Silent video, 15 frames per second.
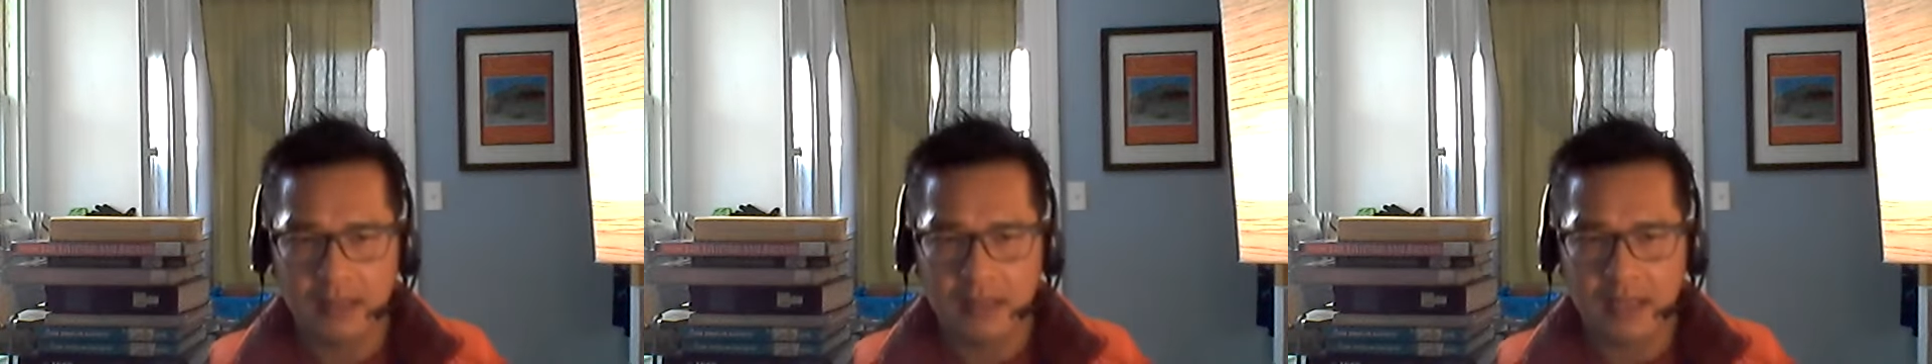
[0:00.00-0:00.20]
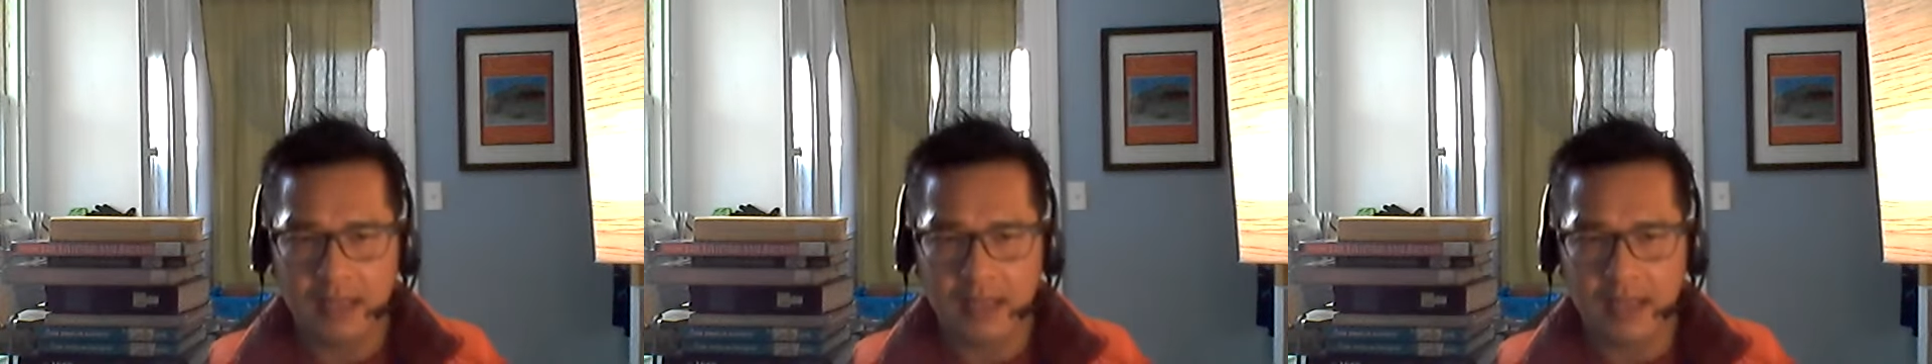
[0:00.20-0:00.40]

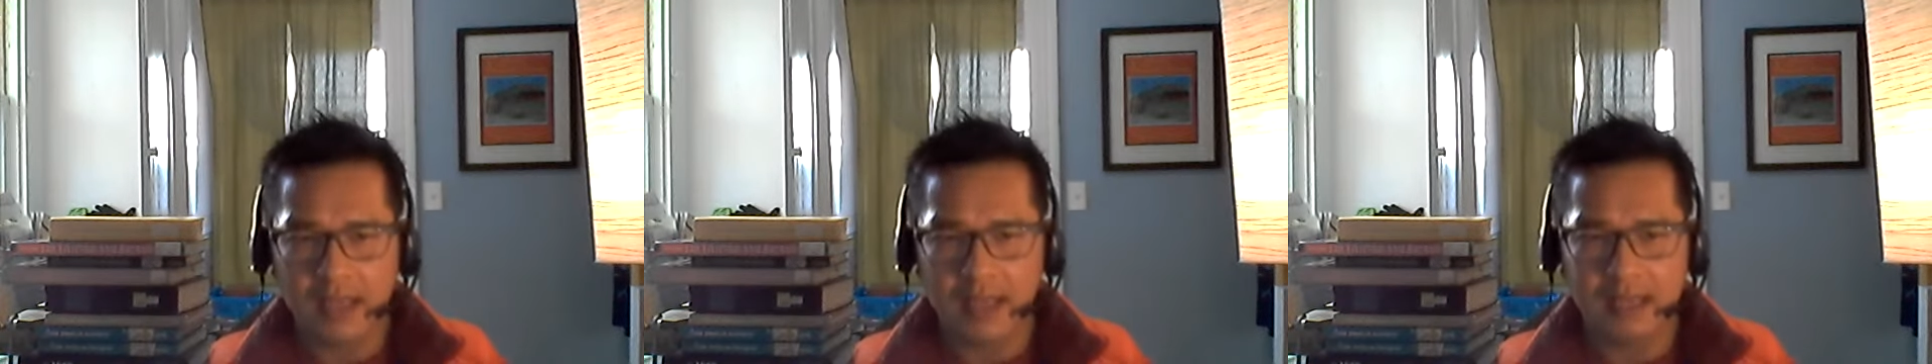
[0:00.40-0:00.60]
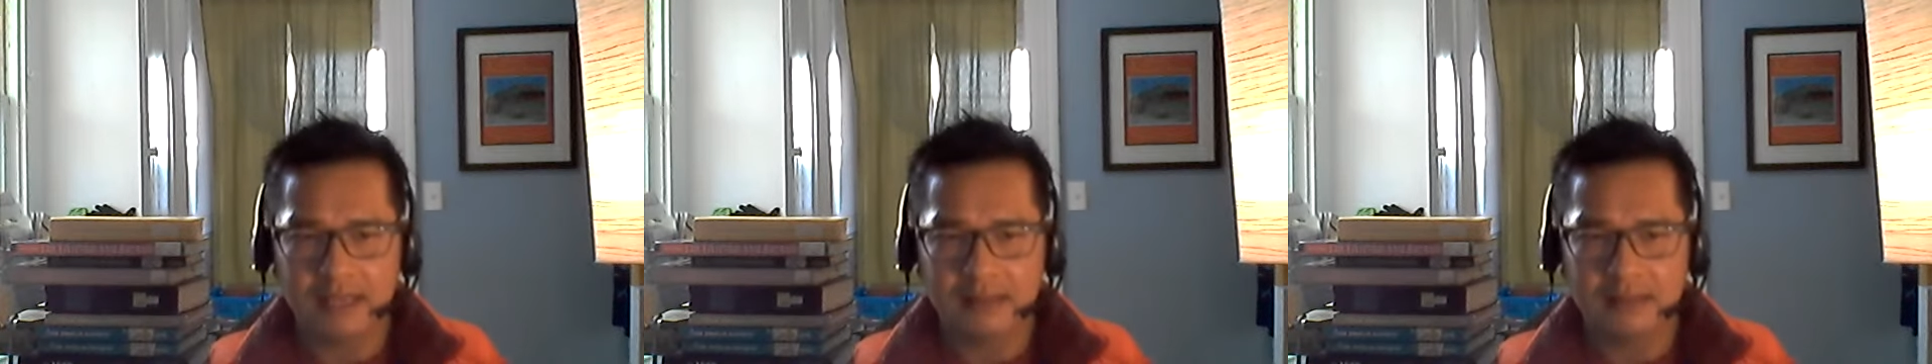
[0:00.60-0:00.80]

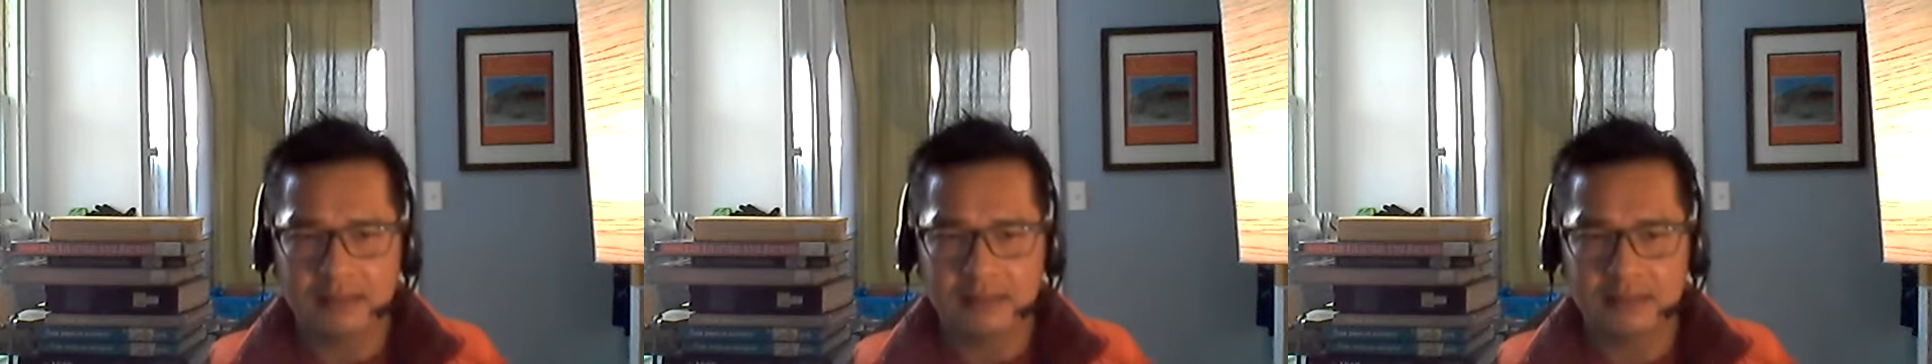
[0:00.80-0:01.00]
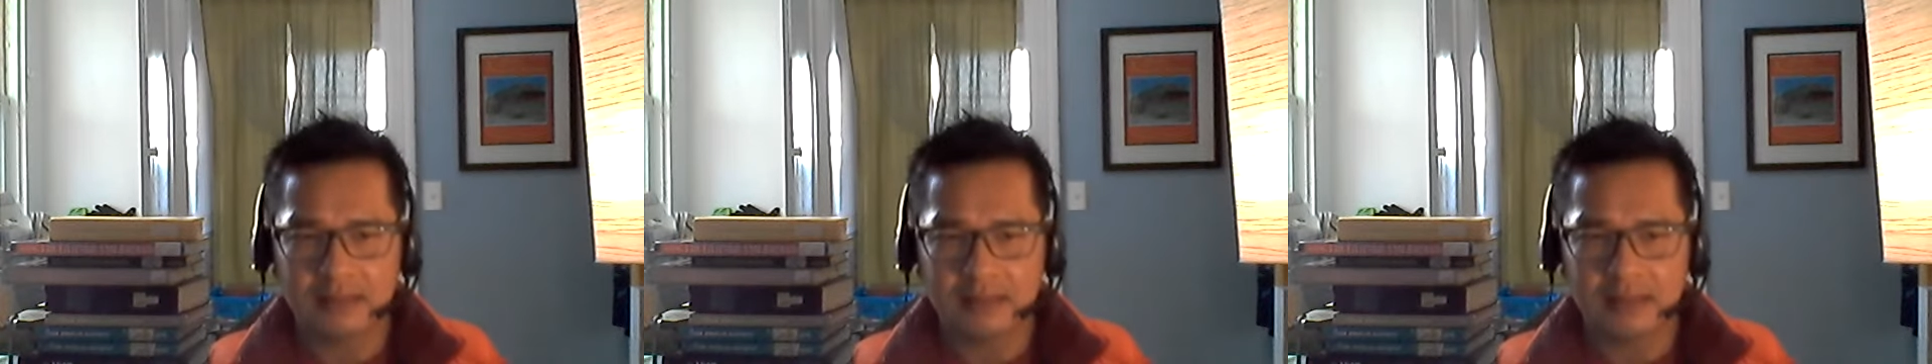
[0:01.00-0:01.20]

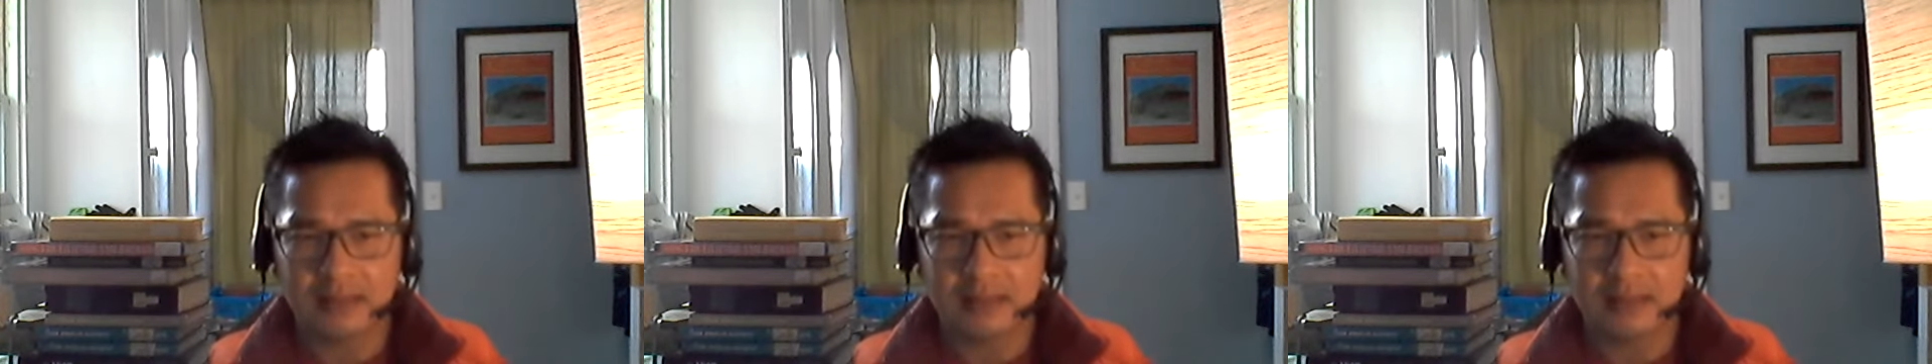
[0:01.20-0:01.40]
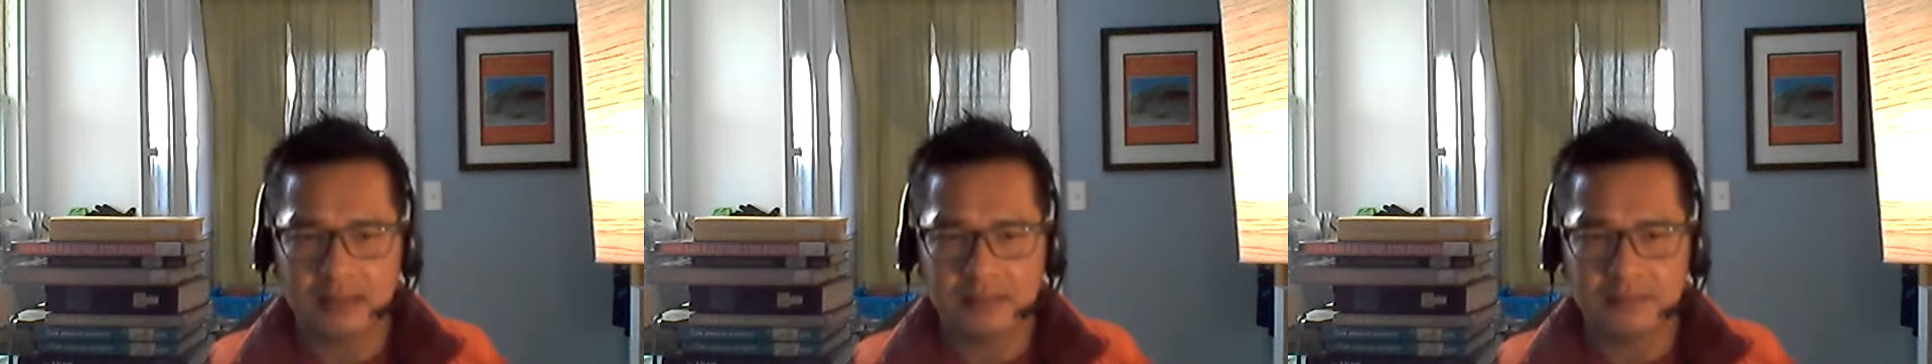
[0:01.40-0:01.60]
And
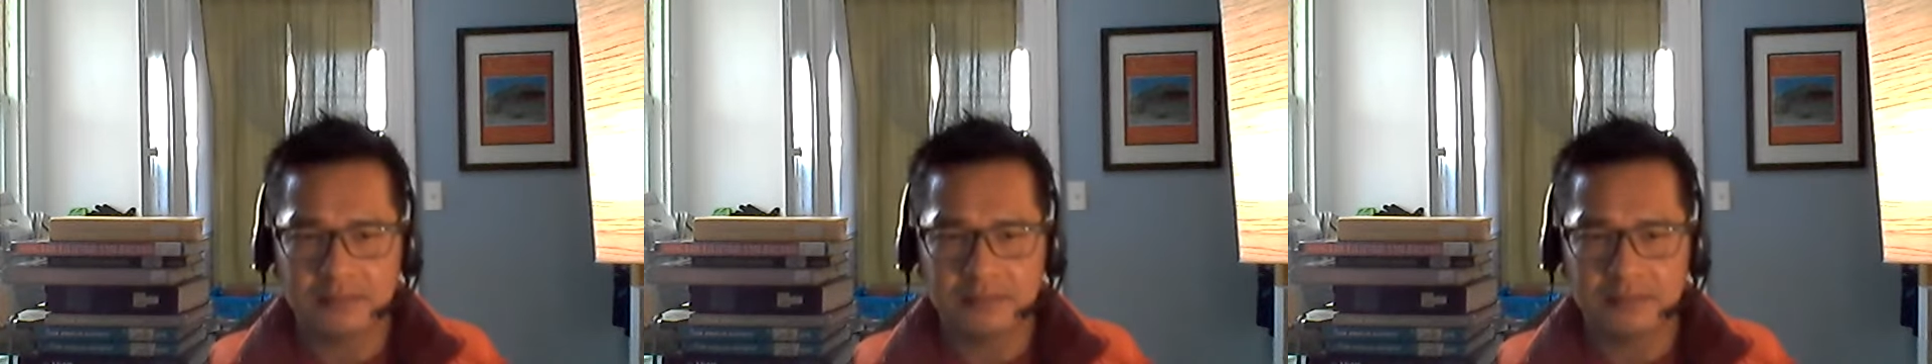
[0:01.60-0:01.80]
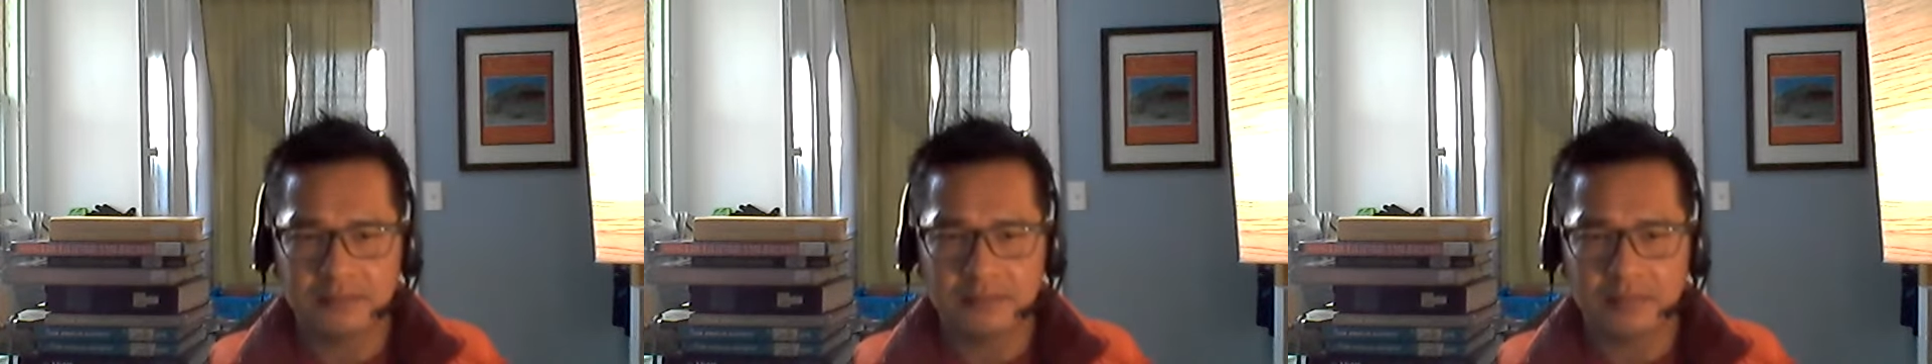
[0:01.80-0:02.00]

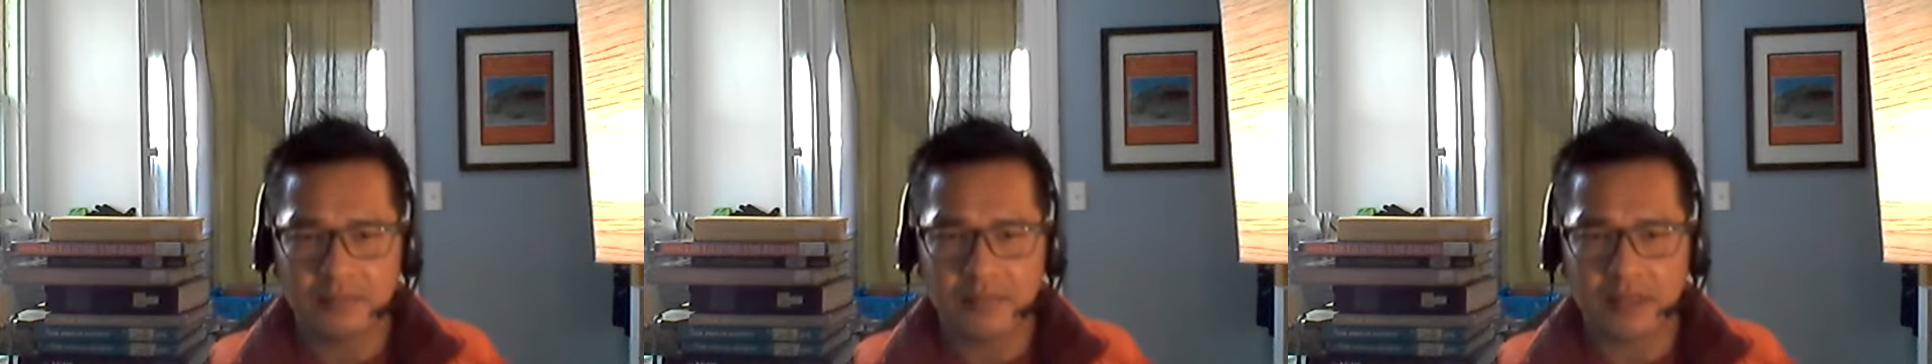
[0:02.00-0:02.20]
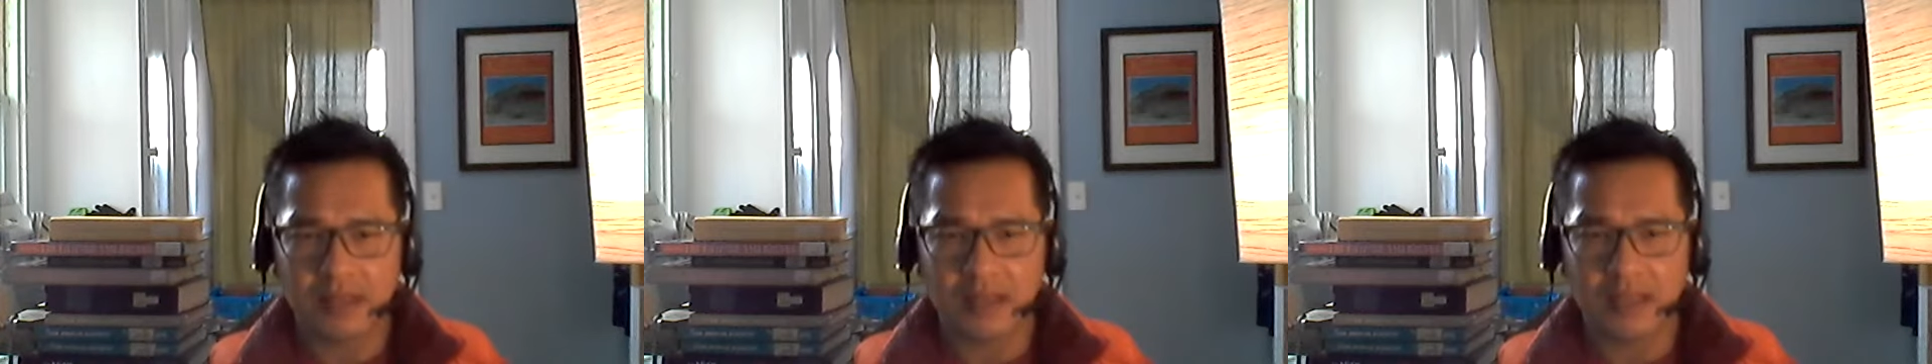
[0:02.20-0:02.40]

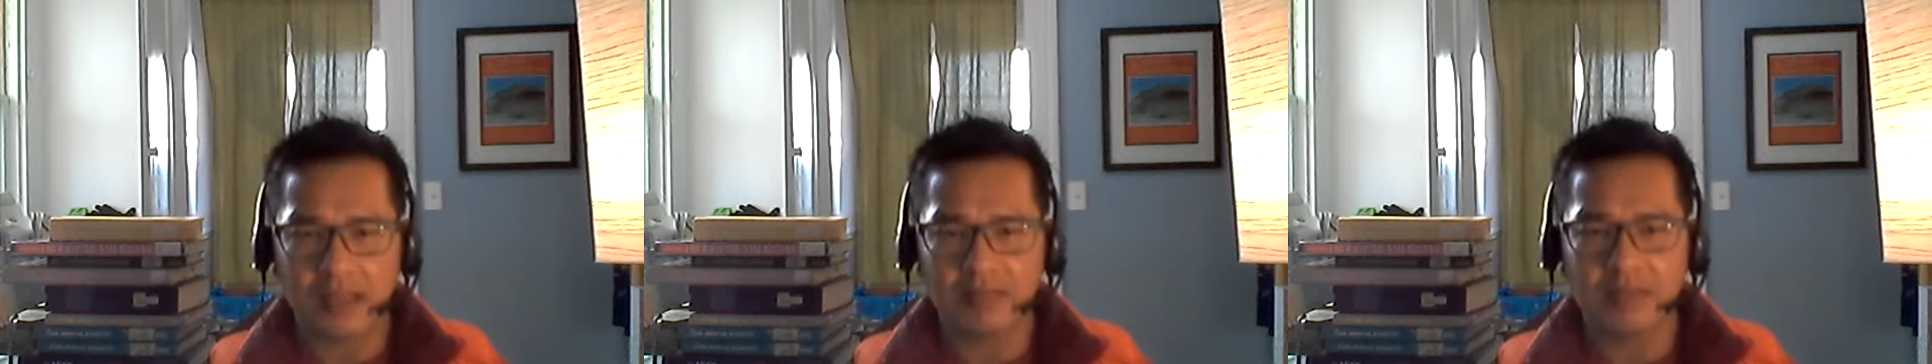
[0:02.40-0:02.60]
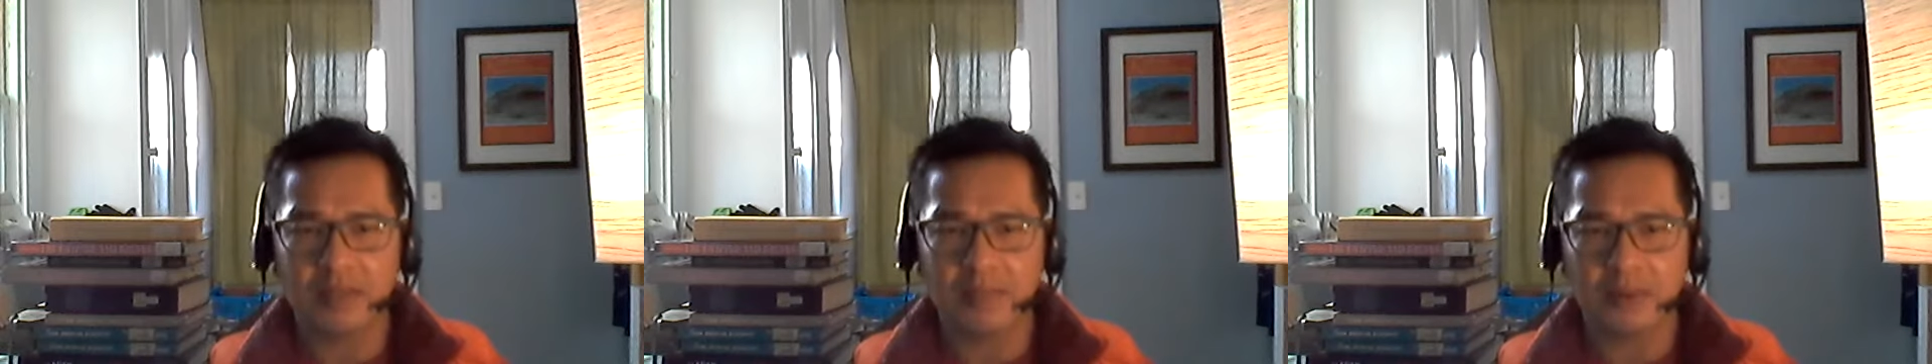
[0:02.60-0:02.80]

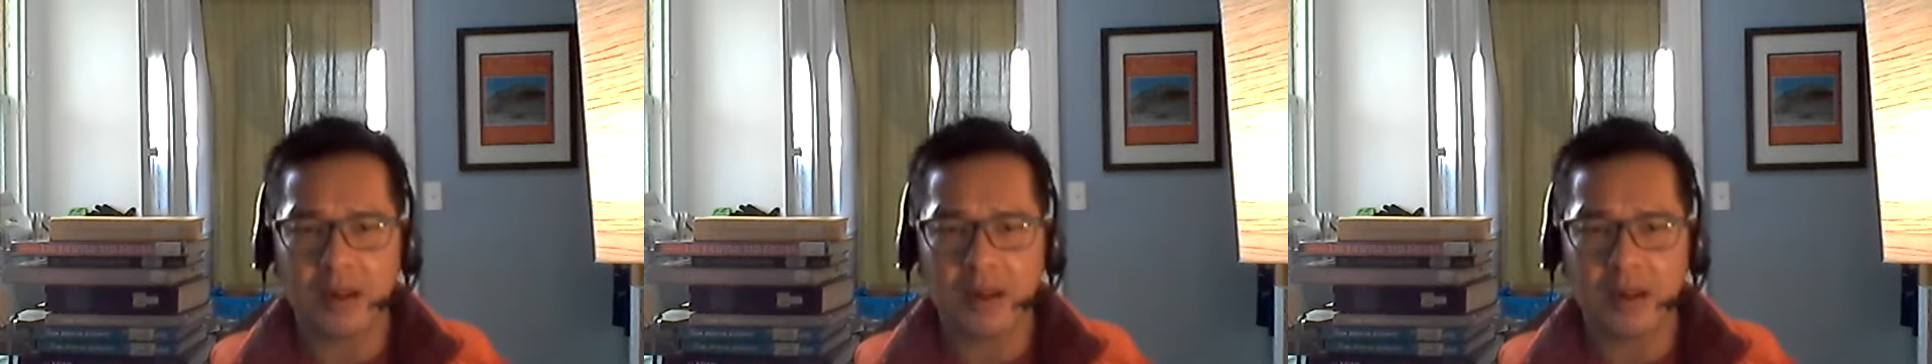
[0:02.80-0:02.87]
the